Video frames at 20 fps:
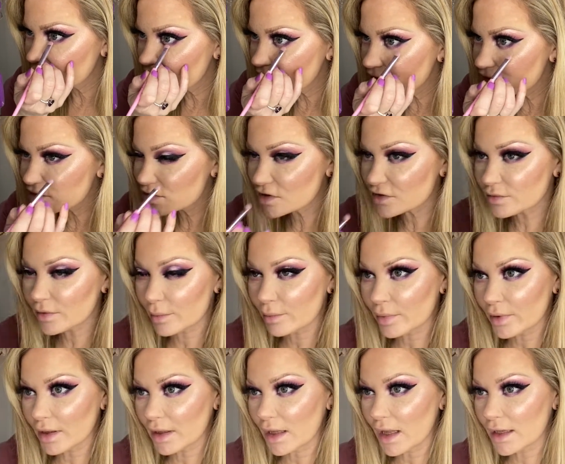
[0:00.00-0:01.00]
excuse me,
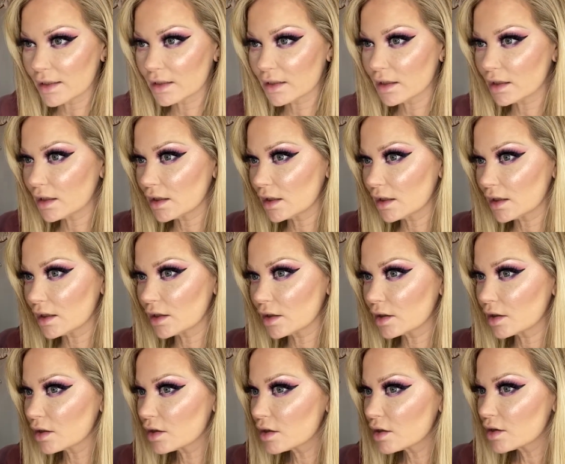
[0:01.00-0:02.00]
blend
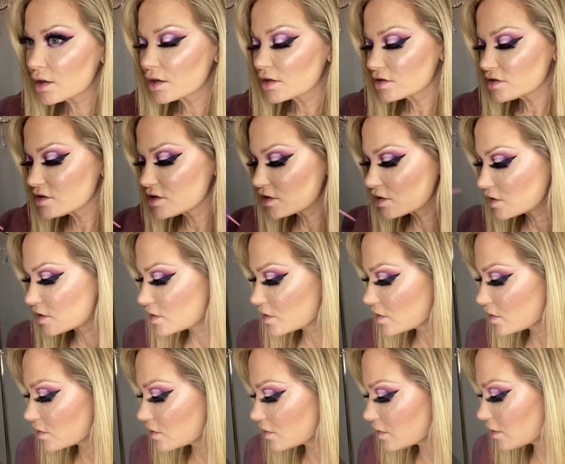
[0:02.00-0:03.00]
in to
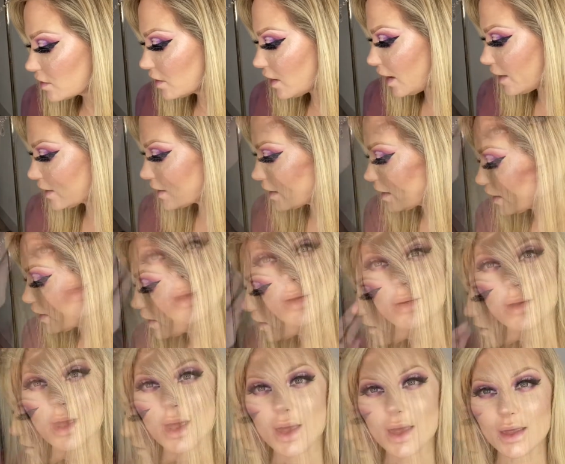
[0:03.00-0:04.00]
your liking.
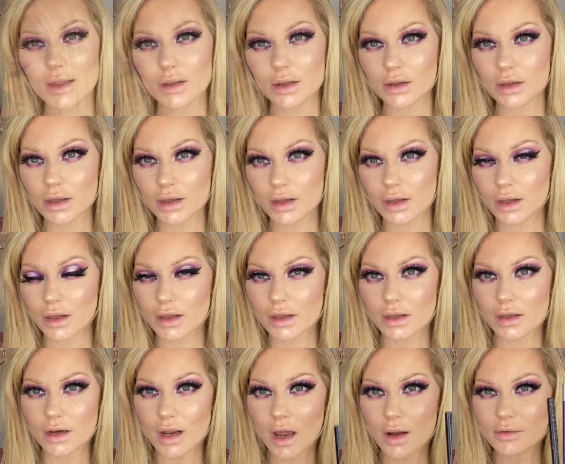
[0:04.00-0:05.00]
Okay, looking
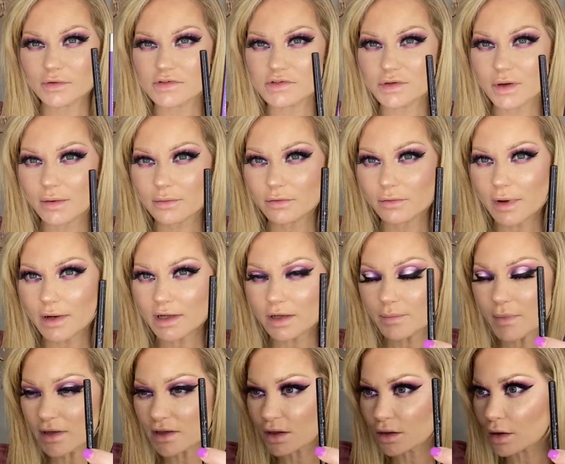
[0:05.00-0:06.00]
good. I would, so I would
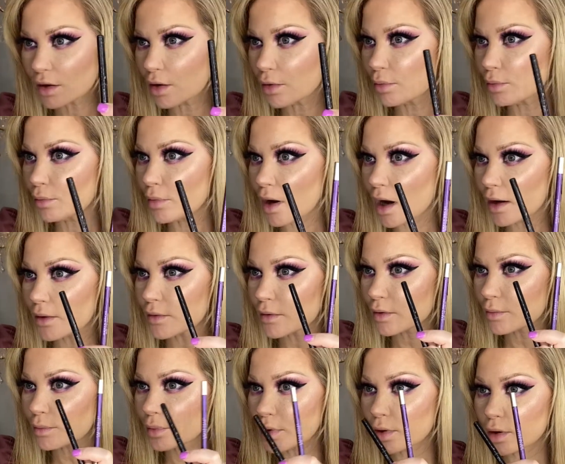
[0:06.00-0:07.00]
recommend to go
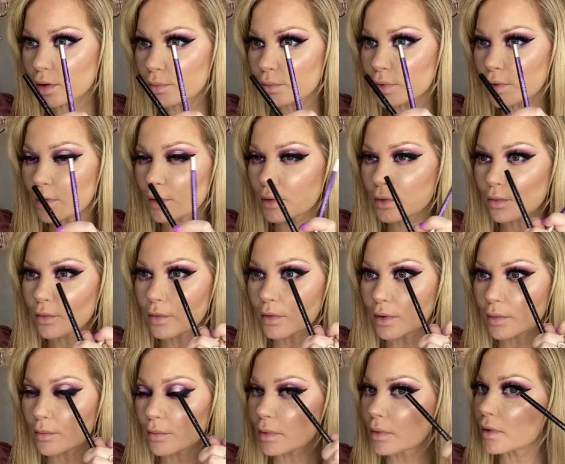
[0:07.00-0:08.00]
either purple
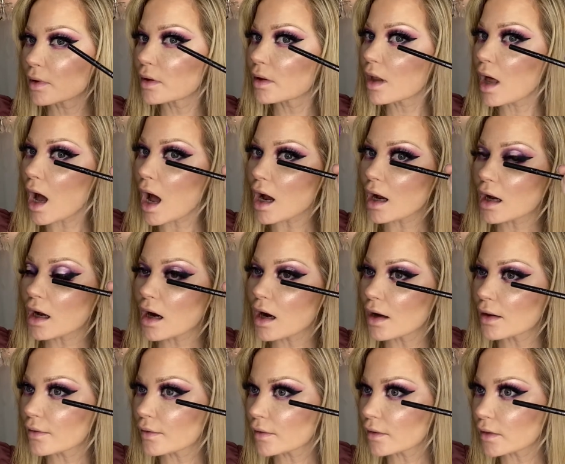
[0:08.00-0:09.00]
or black
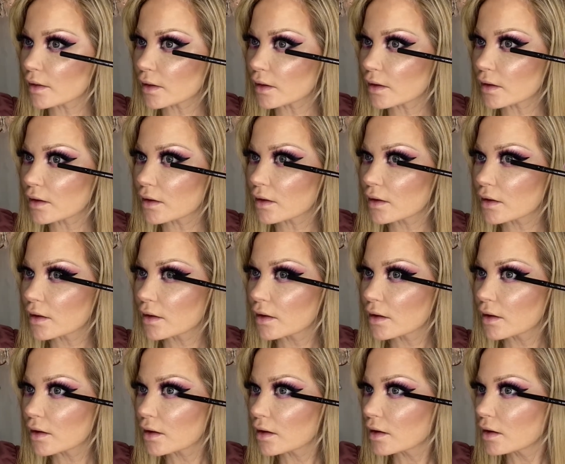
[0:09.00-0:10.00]
on the
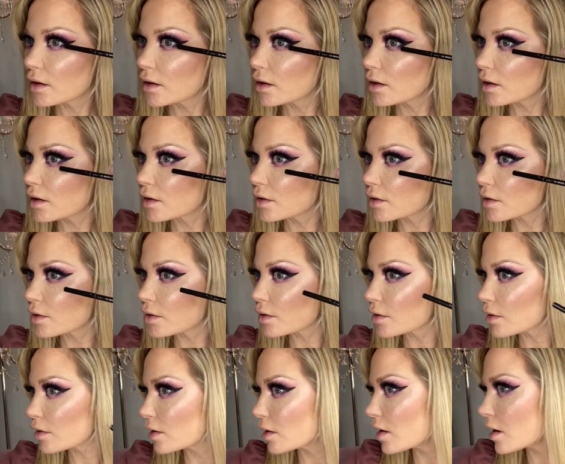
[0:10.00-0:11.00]

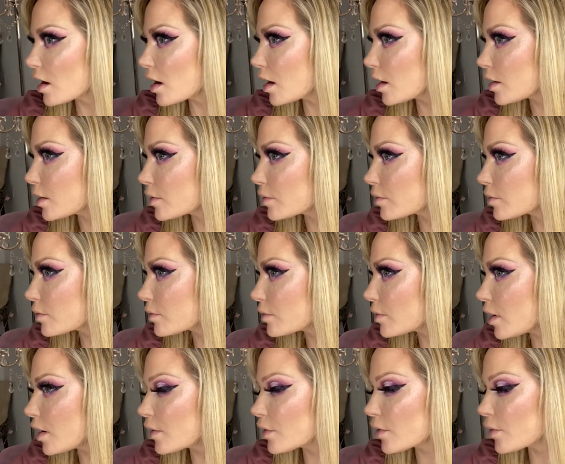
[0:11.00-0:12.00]
inner, um,
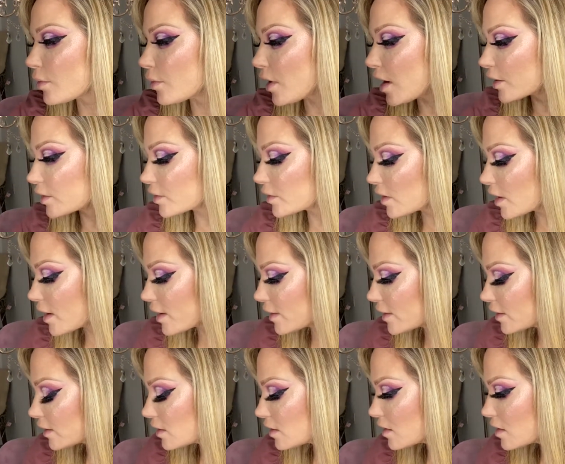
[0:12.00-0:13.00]
on the
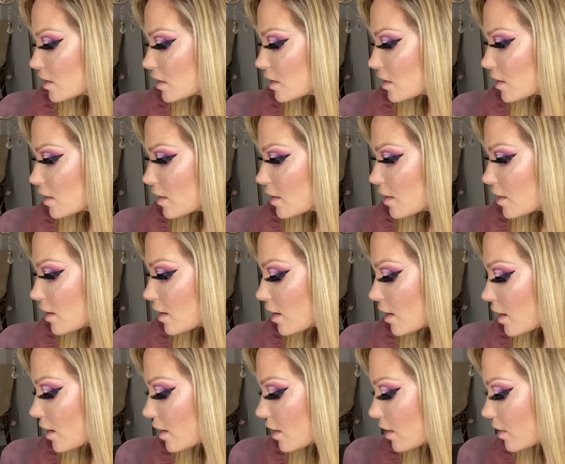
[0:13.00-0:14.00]
waterline,
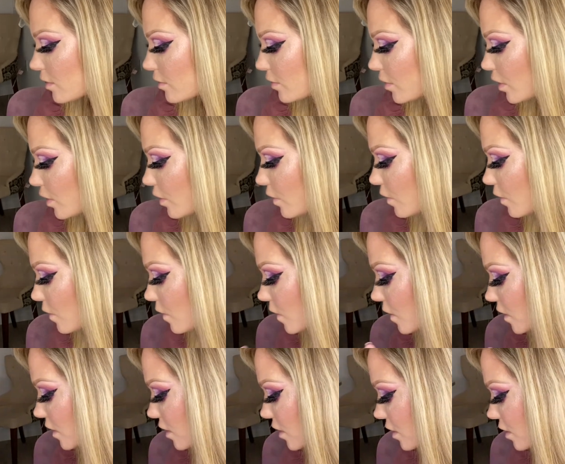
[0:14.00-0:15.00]
um,
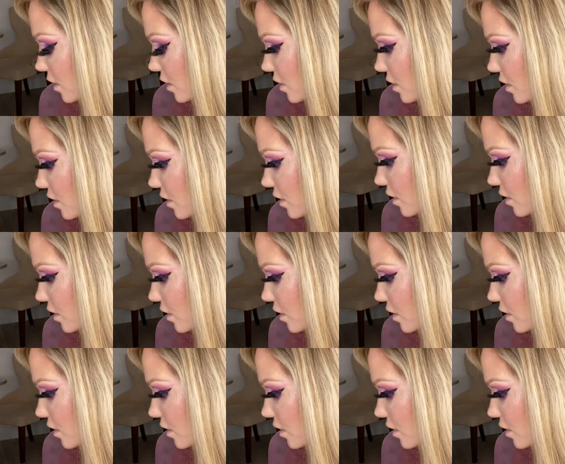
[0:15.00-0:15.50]
or,